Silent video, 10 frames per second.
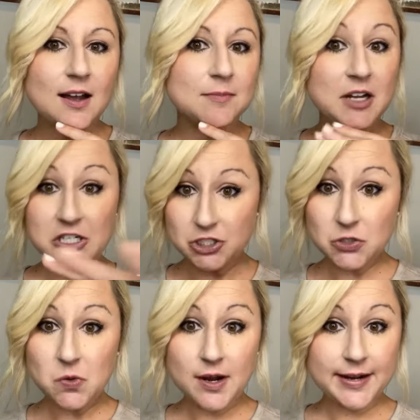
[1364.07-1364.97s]
not sure
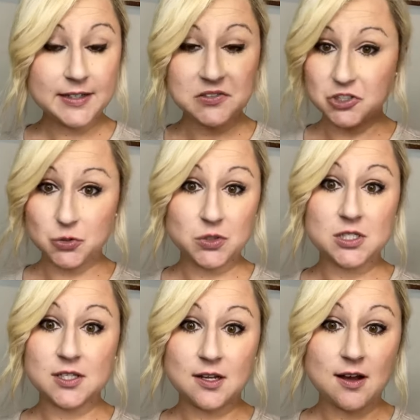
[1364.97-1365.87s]
why, just what the
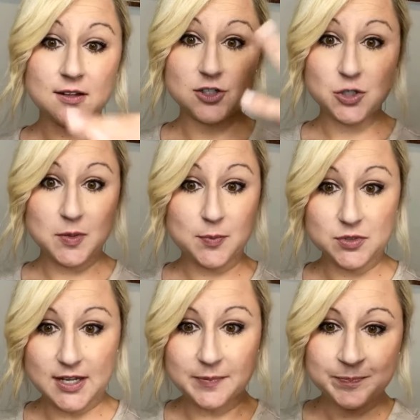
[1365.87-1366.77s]
psychology people
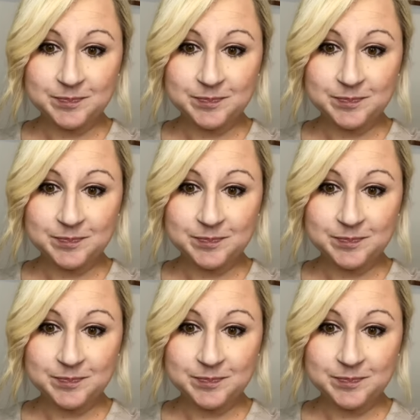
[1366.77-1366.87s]
say.